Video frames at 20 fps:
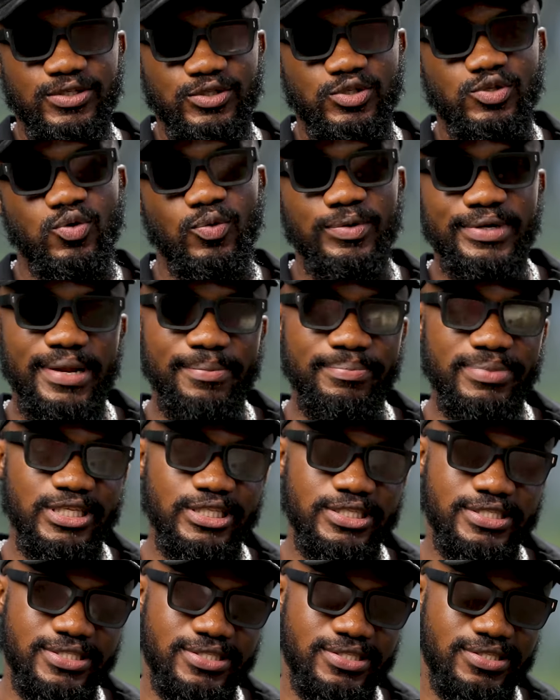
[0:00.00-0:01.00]
Sold the
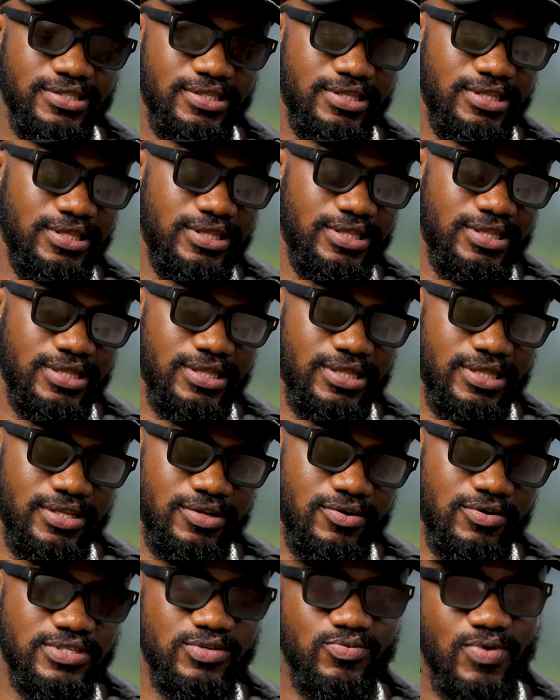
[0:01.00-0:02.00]
beat.
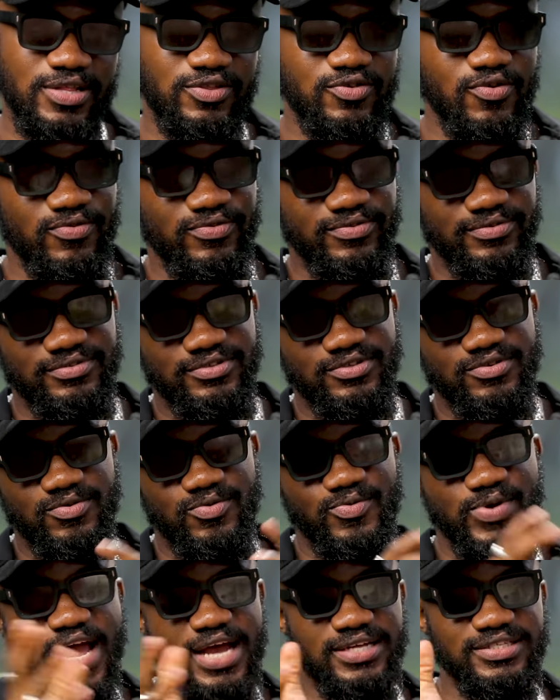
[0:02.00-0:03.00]
Also, what tone? Oh.
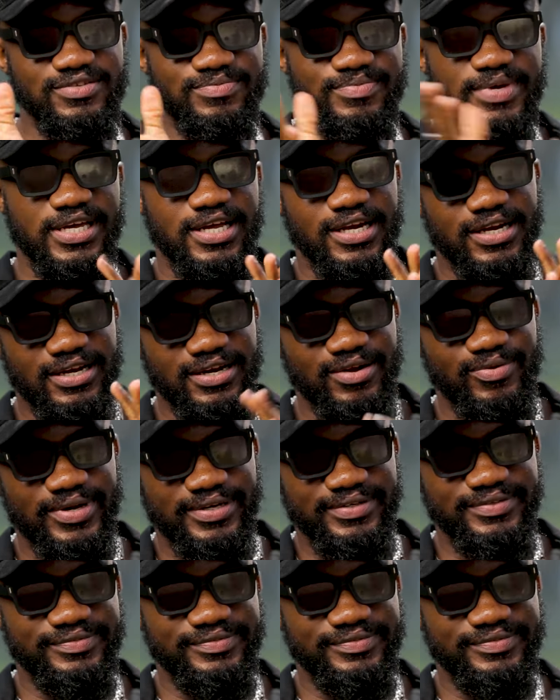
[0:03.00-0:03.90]
So we had to make another one.